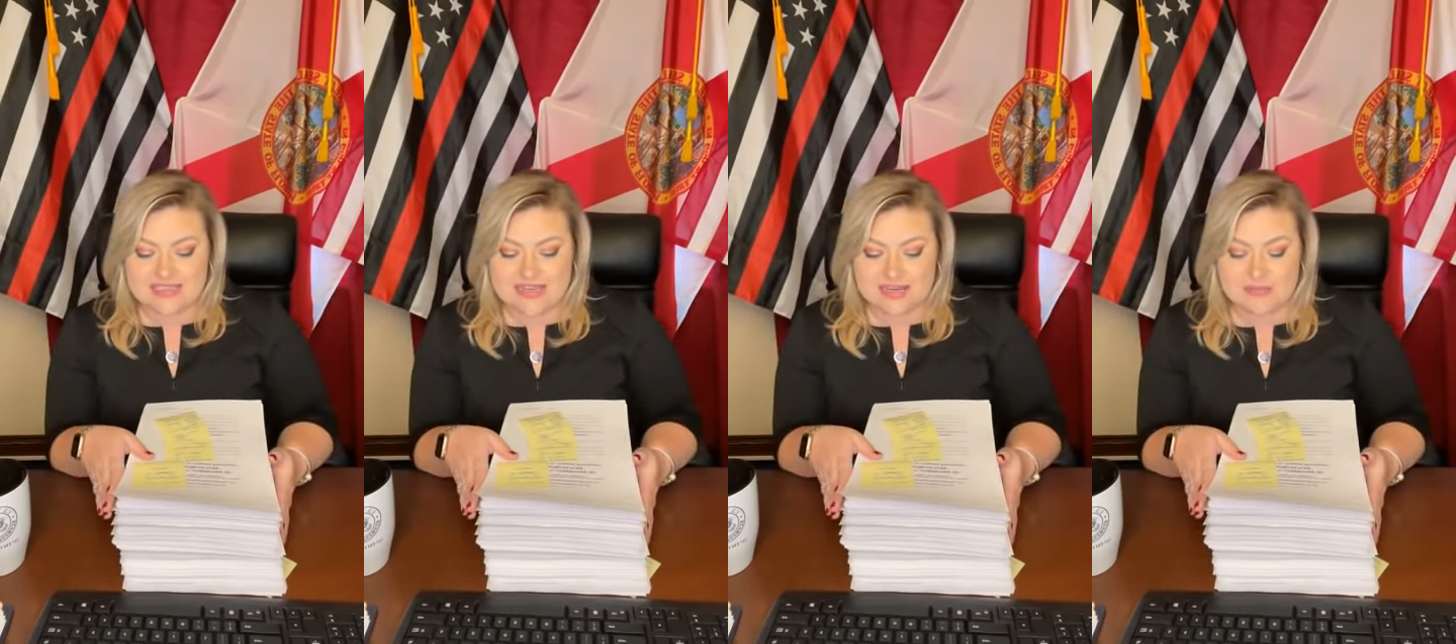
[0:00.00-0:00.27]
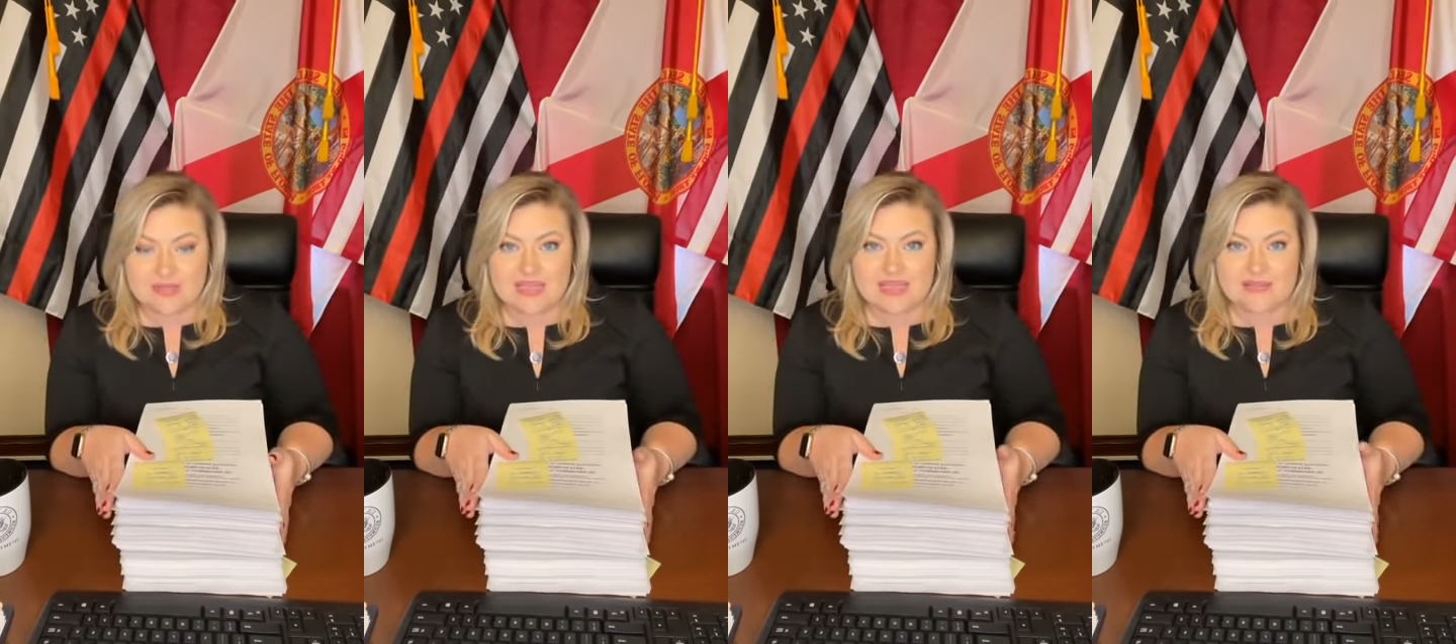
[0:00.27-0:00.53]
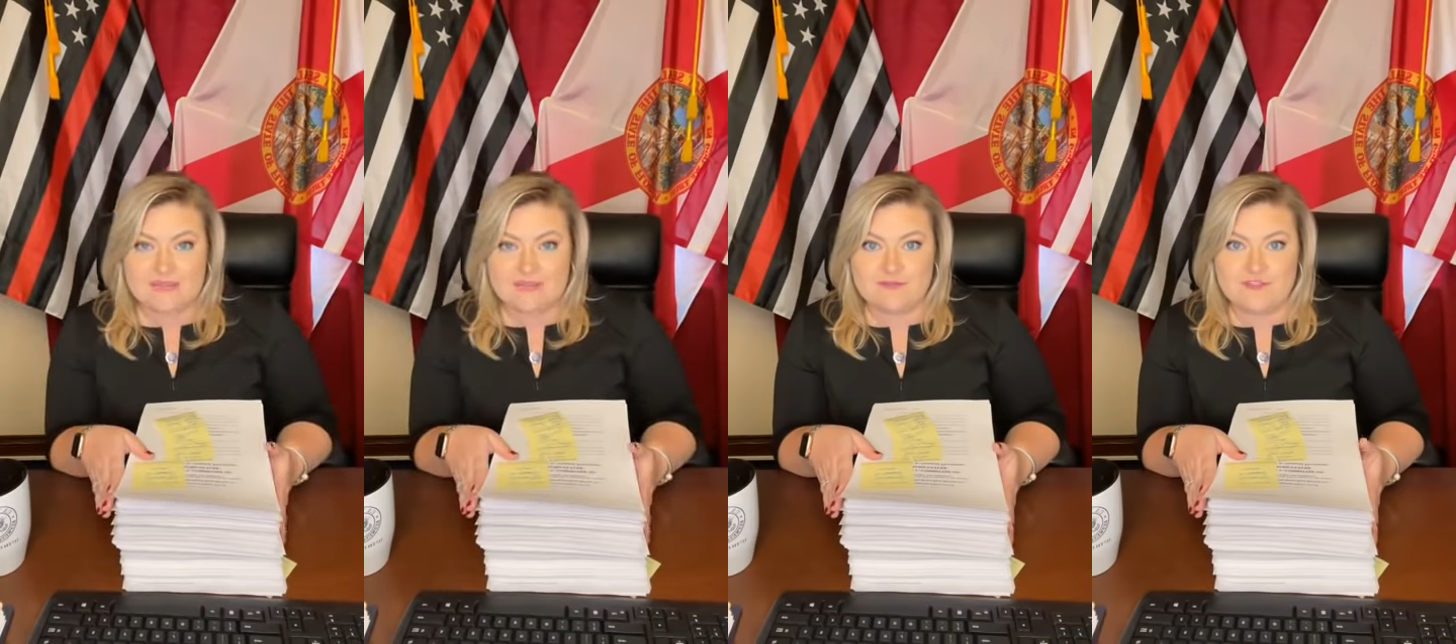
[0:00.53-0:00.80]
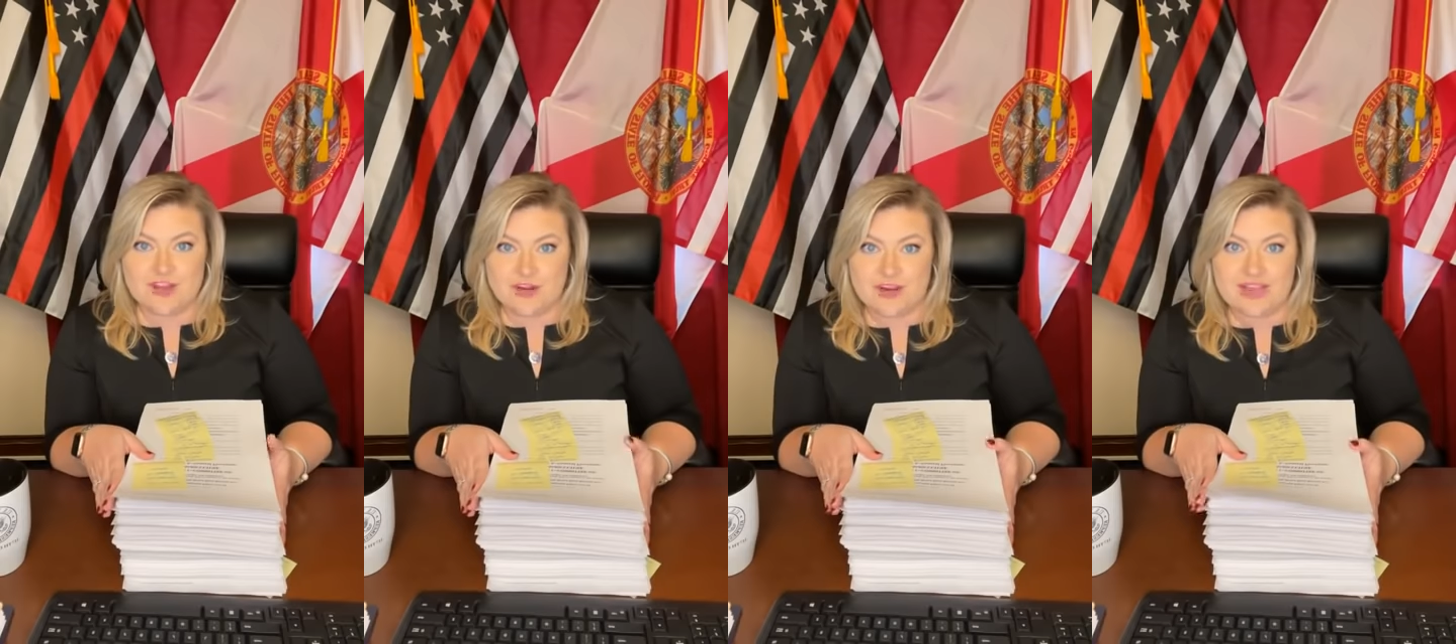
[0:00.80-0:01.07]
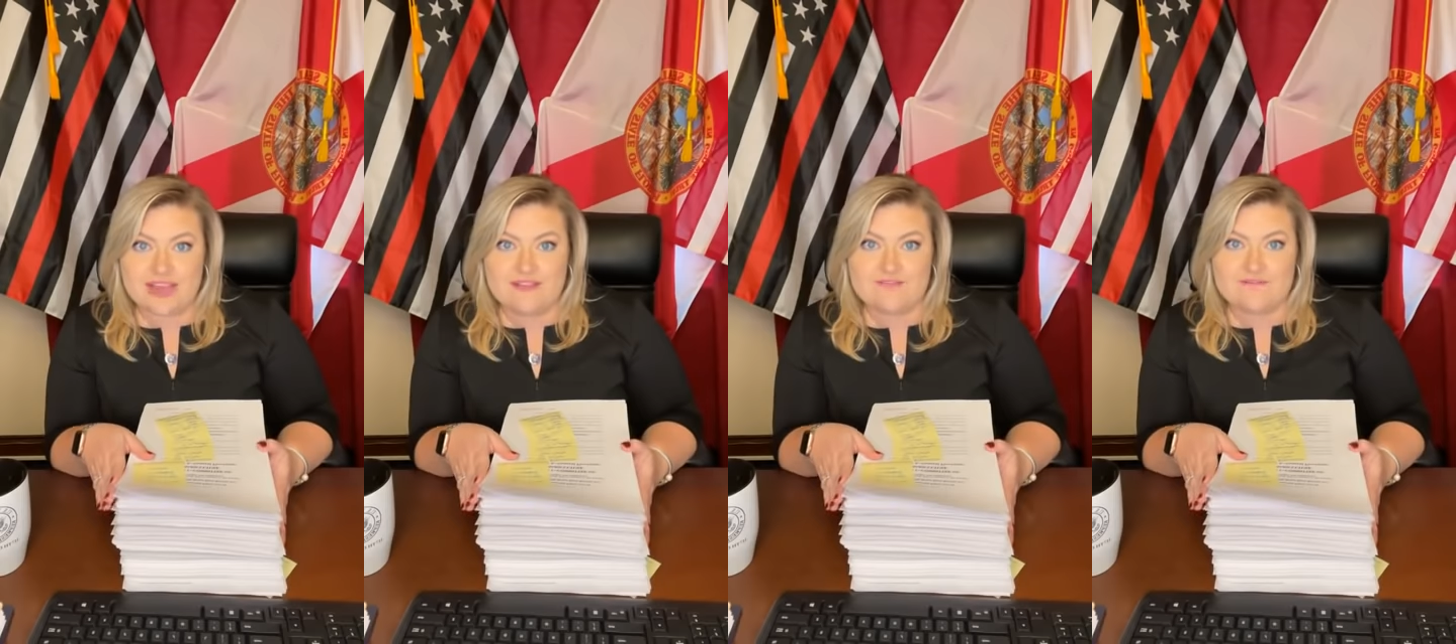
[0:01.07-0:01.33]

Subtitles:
going to be very,